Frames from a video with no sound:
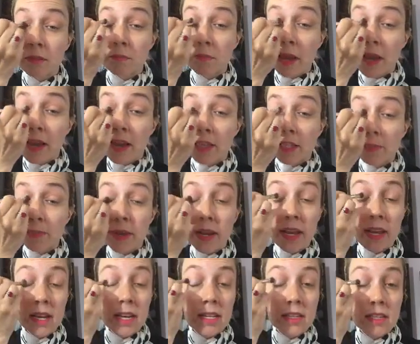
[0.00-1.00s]
my
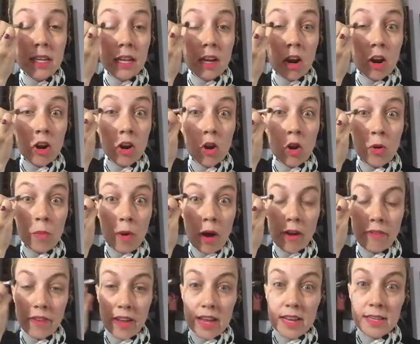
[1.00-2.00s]
husband is in our home
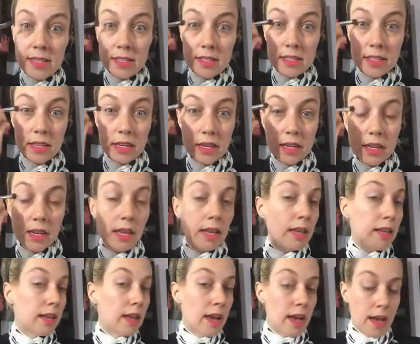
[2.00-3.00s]
office
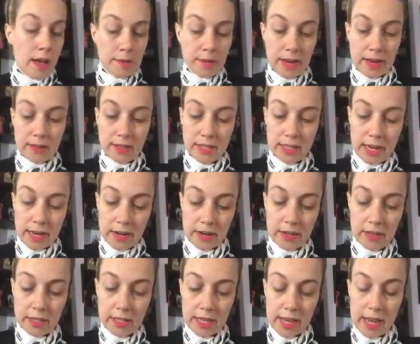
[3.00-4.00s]

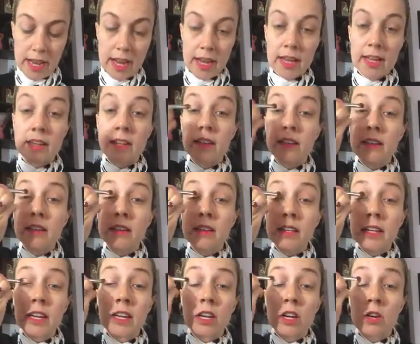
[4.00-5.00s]
downstairs, and
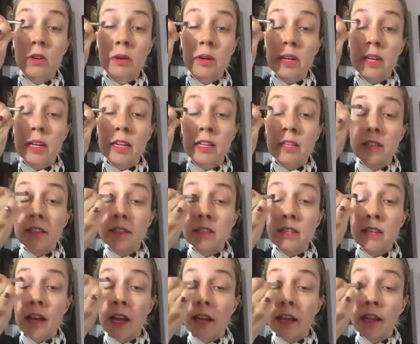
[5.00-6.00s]
Leo
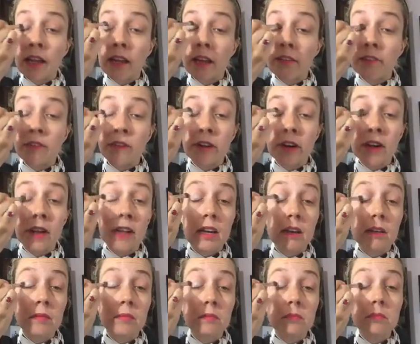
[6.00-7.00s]
is yelling for
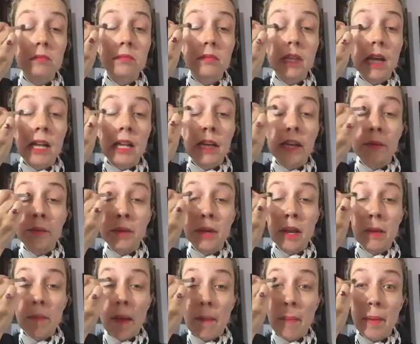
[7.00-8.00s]
him, telling him to
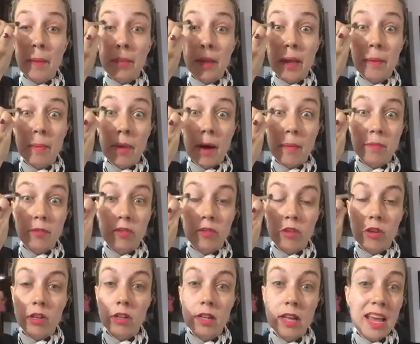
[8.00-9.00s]
come up and play Paw
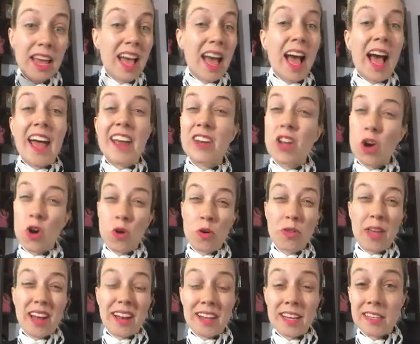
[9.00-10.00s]
Patrol. I know
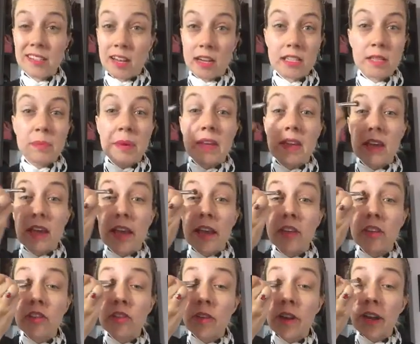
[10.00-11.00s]
that he's not speaking
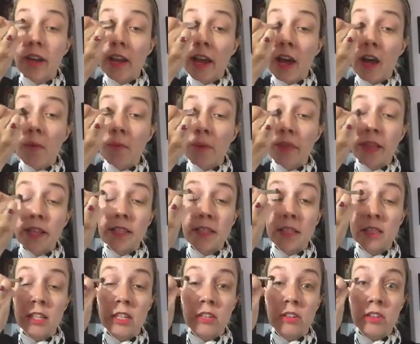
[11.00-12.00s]
English right now, but that's
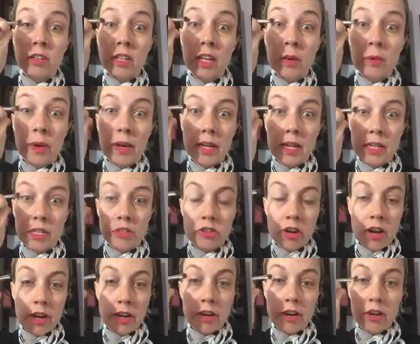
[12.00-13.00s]
literally what he's
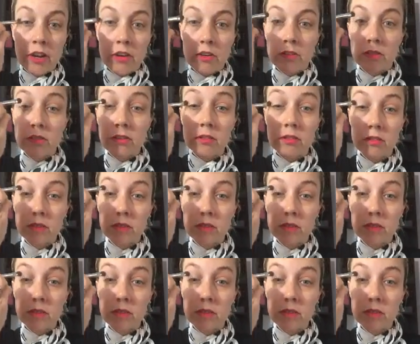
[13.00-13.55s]
trying to do.